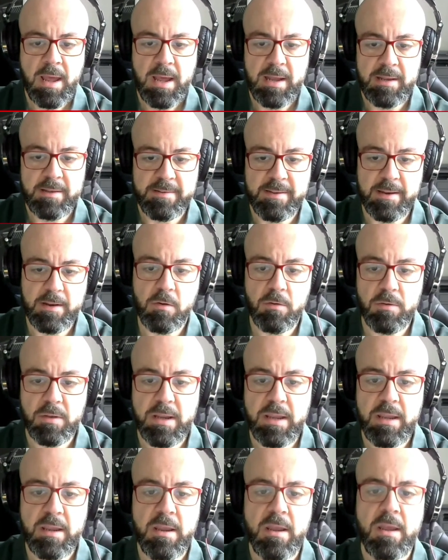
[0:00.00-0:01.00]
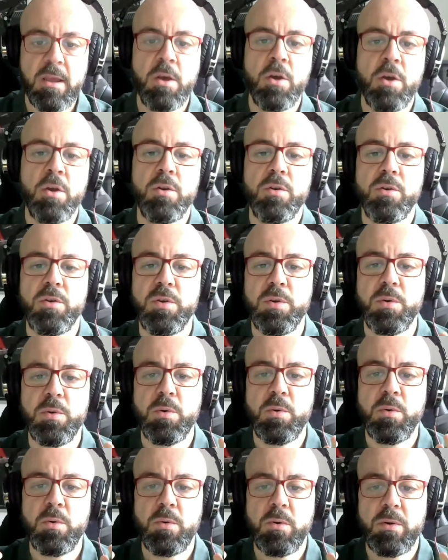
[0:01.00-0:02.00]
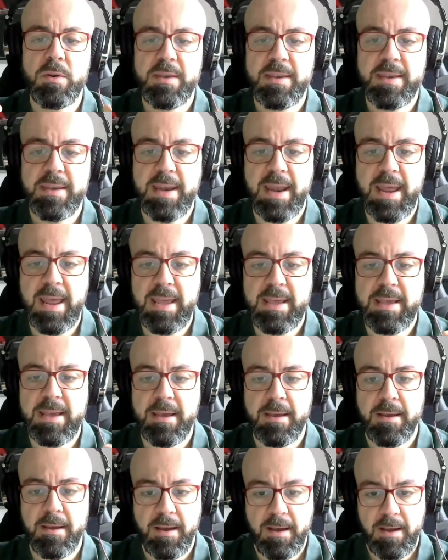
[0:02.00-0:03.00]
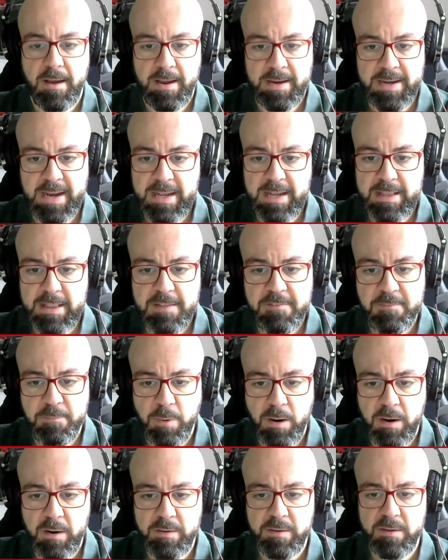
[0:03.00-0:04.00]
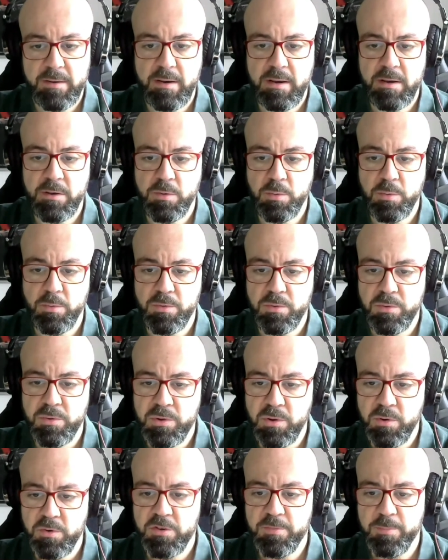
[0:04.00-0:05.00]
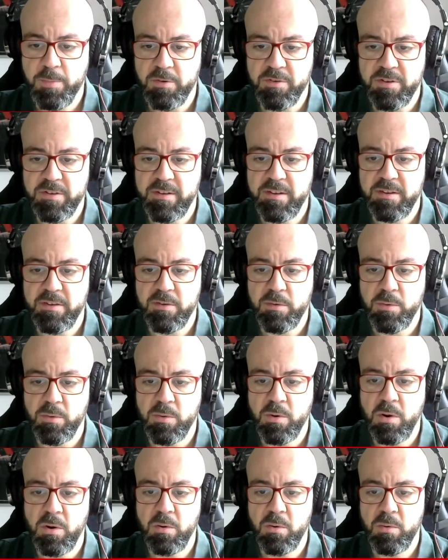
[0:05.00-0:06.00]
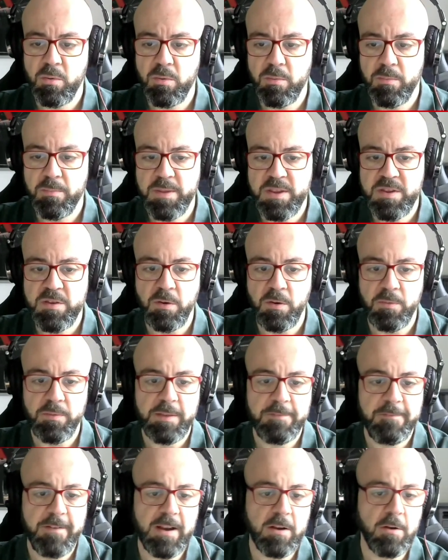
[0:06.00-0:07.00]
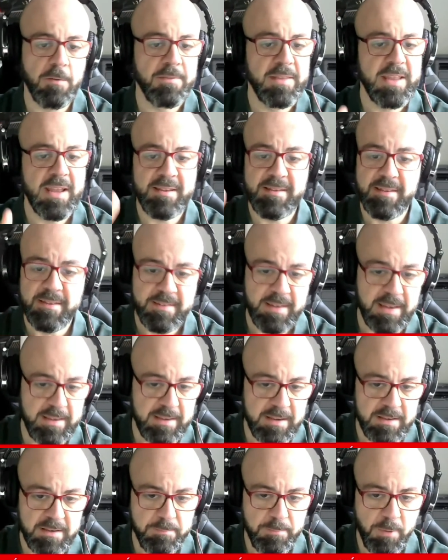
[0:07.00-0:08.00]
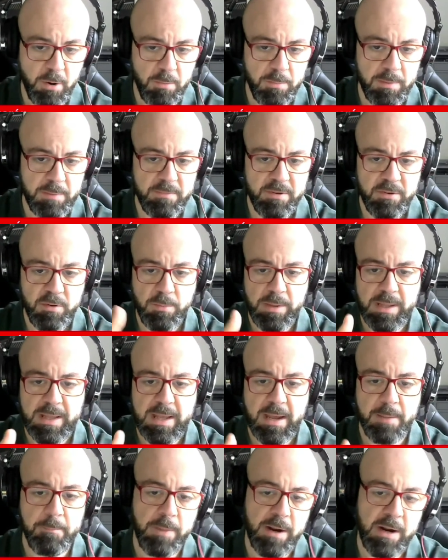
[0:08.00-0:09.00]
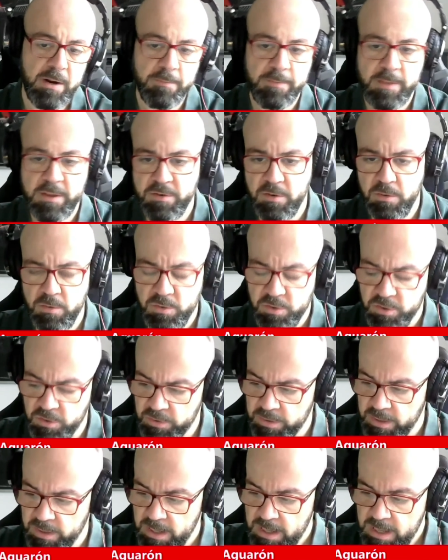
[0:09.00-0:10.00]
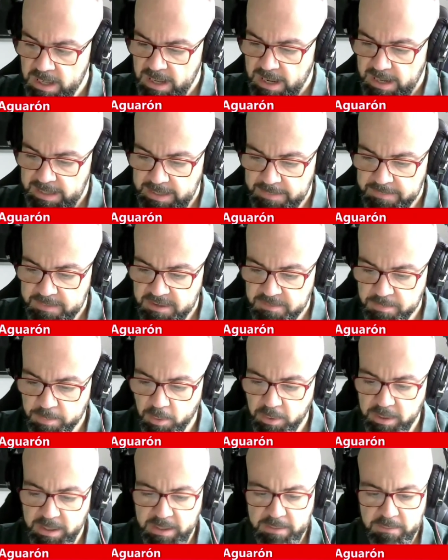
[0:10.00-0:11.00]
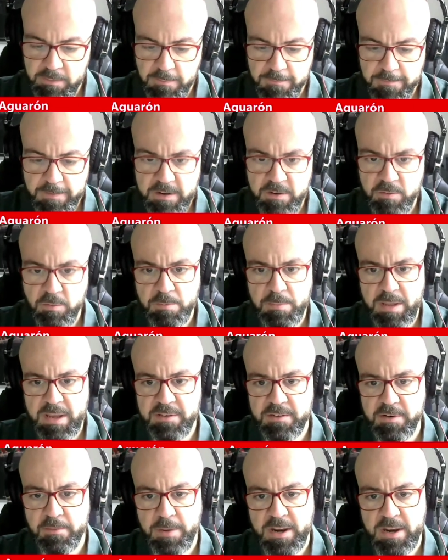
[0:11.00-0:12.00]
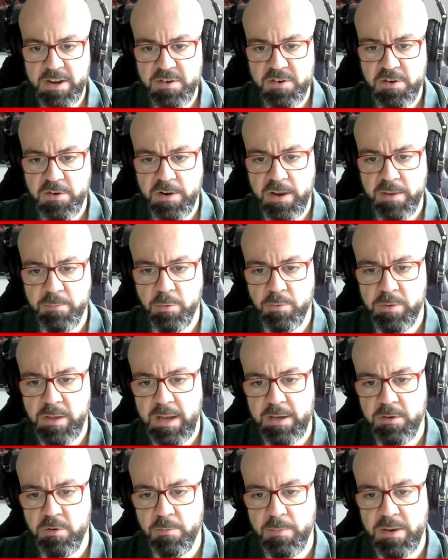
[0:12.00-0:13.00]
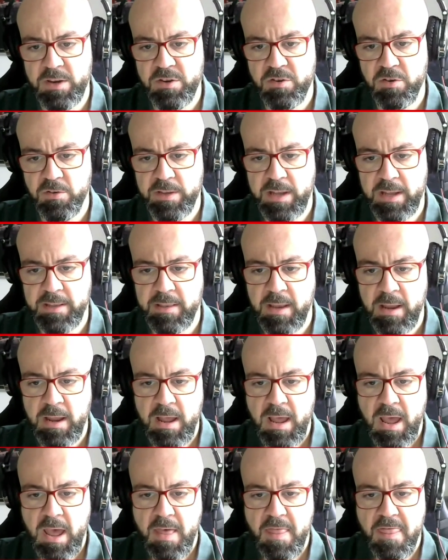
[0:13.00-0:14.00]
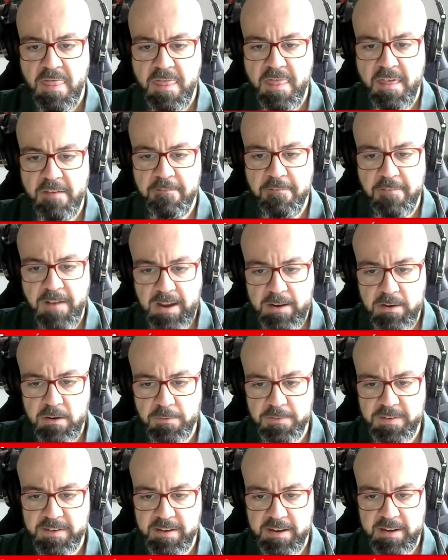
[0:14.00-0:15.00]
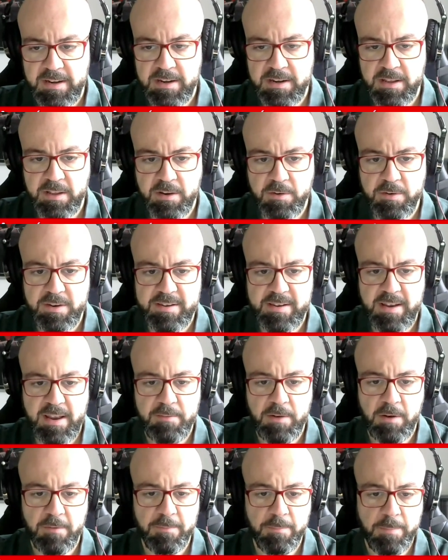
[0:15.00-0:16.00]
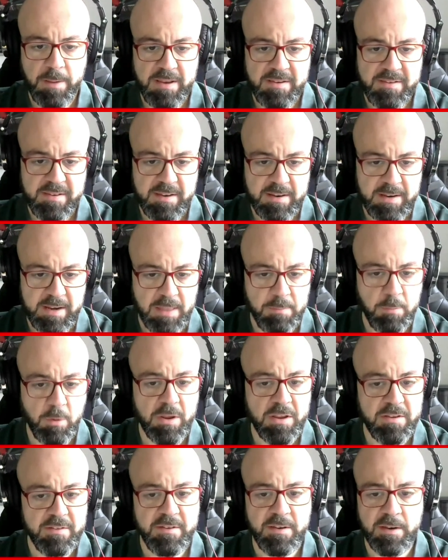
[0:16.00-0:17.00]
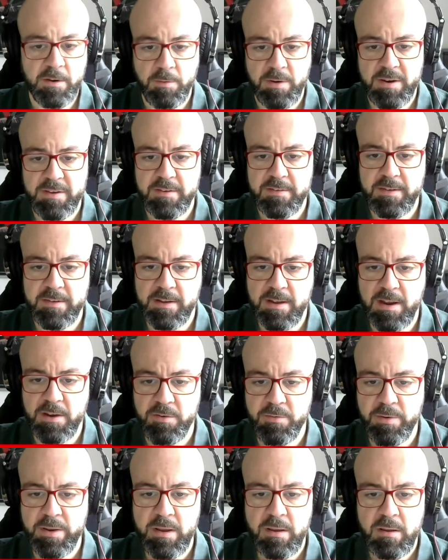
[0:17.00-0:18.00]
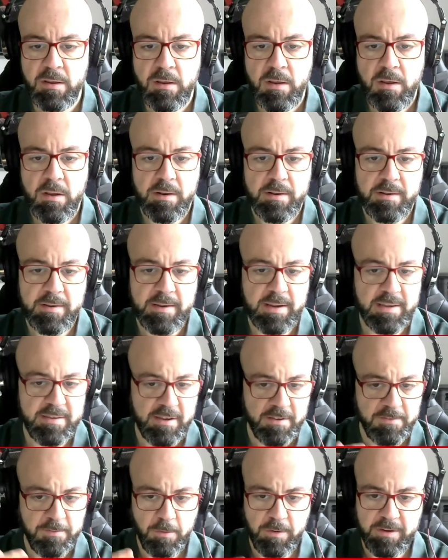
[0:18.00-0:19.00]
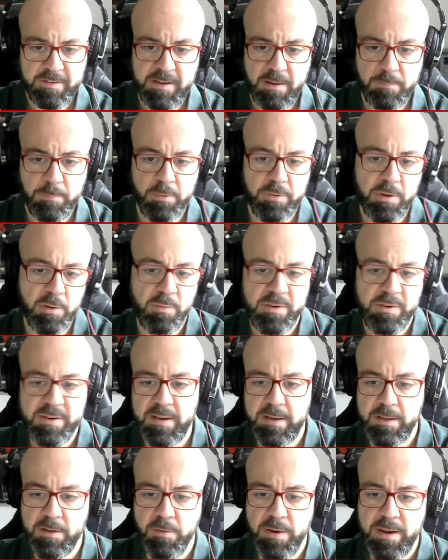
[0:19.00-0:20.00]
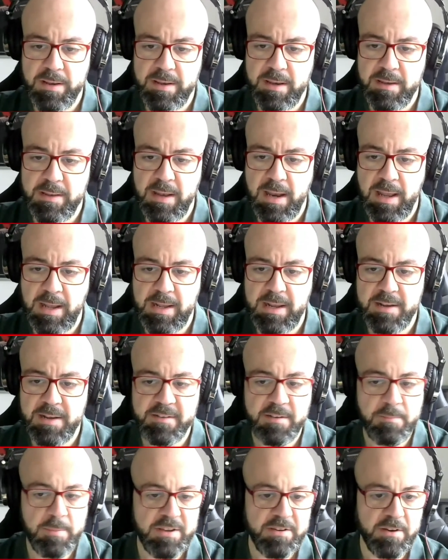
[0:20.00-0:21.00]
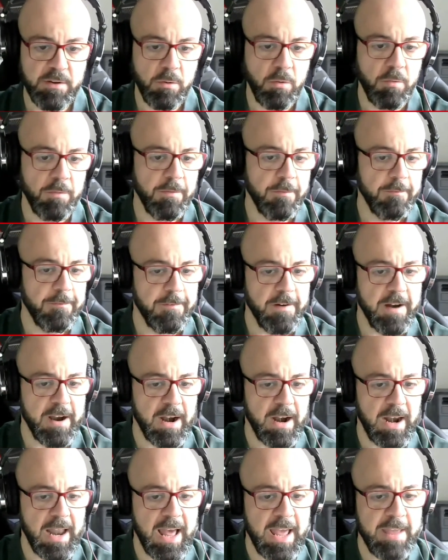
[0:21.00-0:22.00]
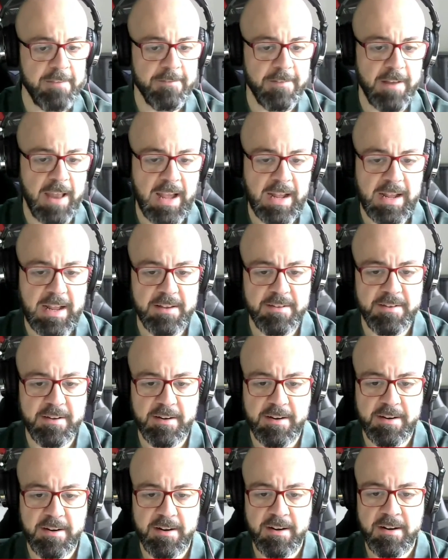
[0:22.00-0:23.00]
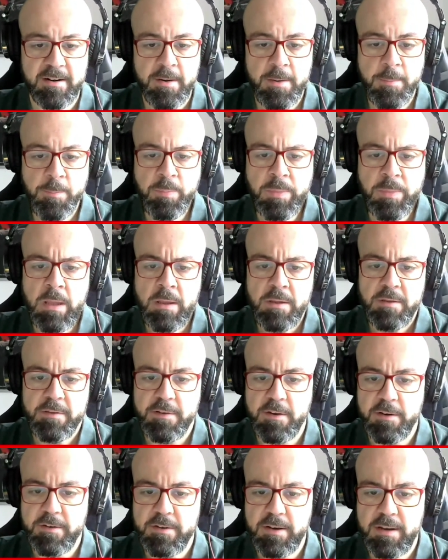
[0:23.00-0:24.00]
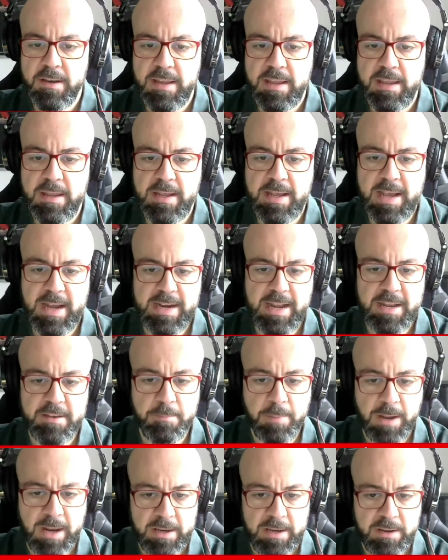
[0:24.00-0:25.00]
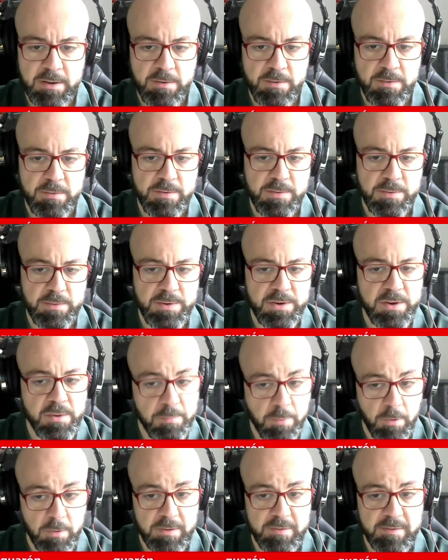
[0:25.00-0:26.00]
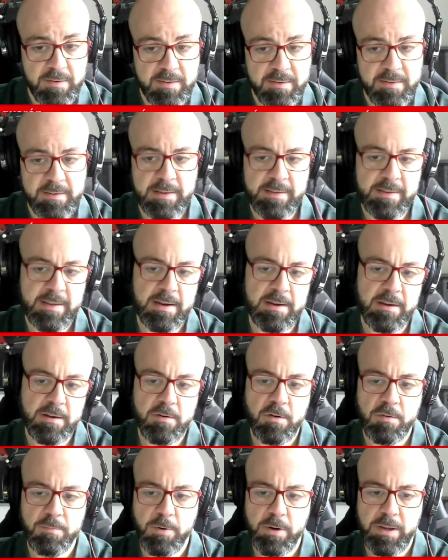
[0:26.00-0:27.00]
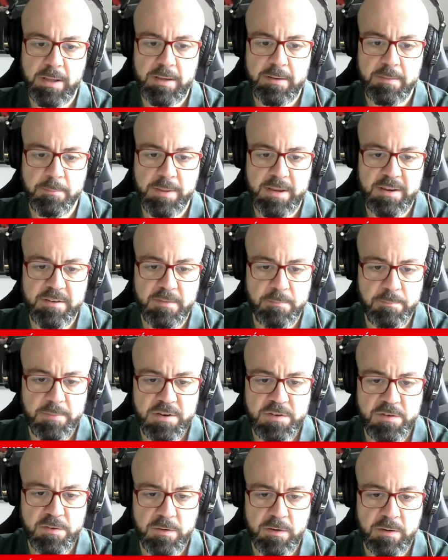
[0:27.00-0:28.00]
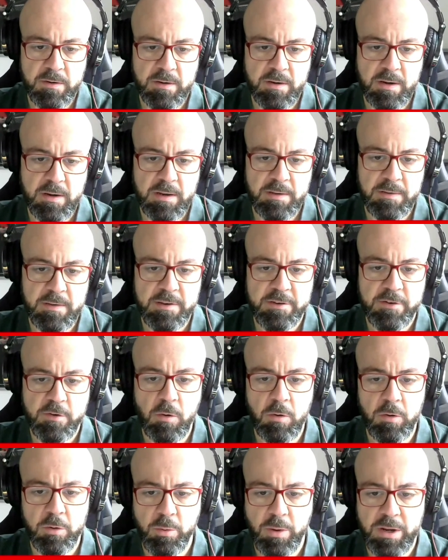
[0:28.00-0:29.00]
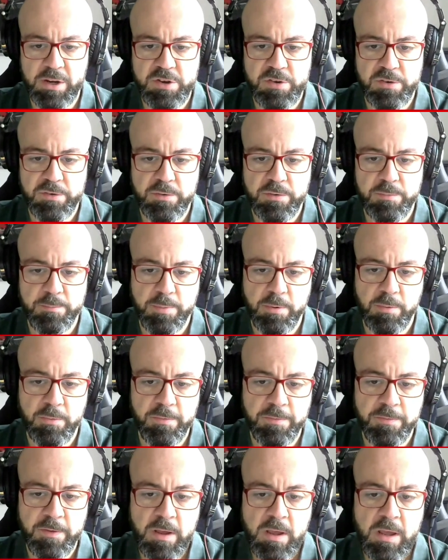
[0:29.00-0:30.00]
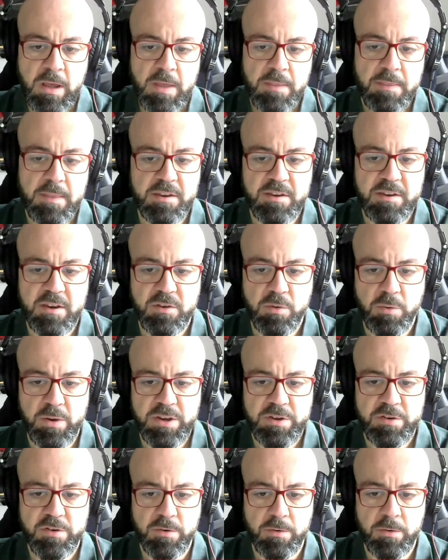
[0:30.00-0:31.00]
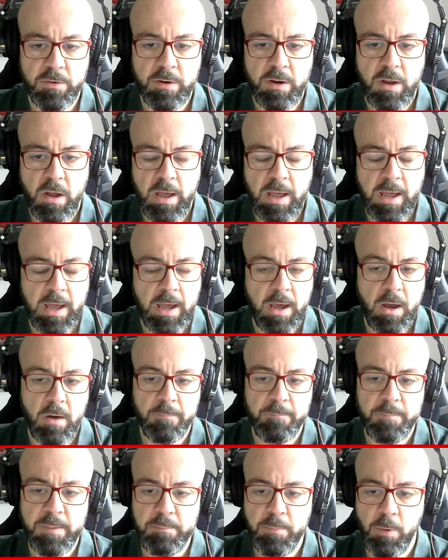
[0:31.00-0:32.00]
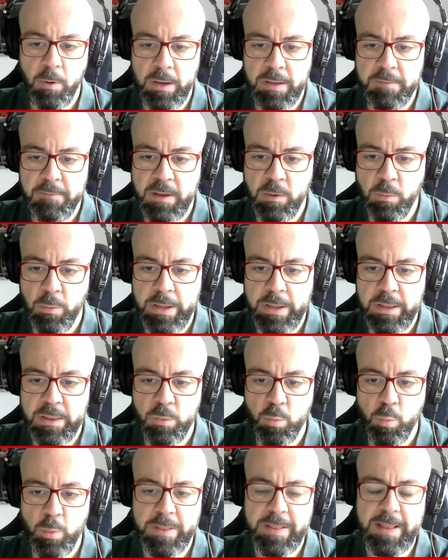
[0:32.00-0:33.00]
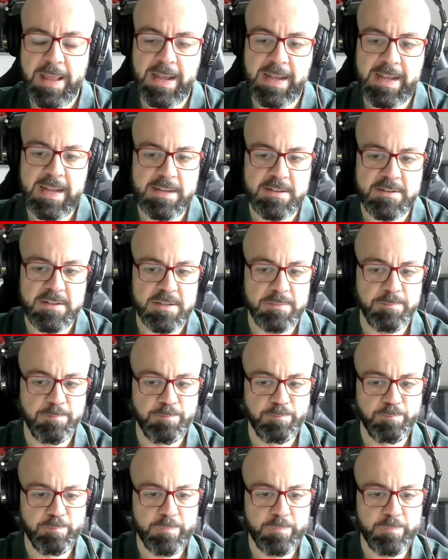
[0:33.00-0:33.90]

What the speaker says: And secondly, to take an active part into those processes to go beyond the fact of just stating the problems to become part of the solution. And at this point, and to finish with my intervention, I would like to mention that the fact of seeing an increased level of patient advocates in Greece in the country, such as, for example, the recently created lung cancer patient group Fair Life Lung Cancer Care, certainly can add value to new policies that can incorporate the patient vision in this call to action to improve the situation of people living with lung cancer.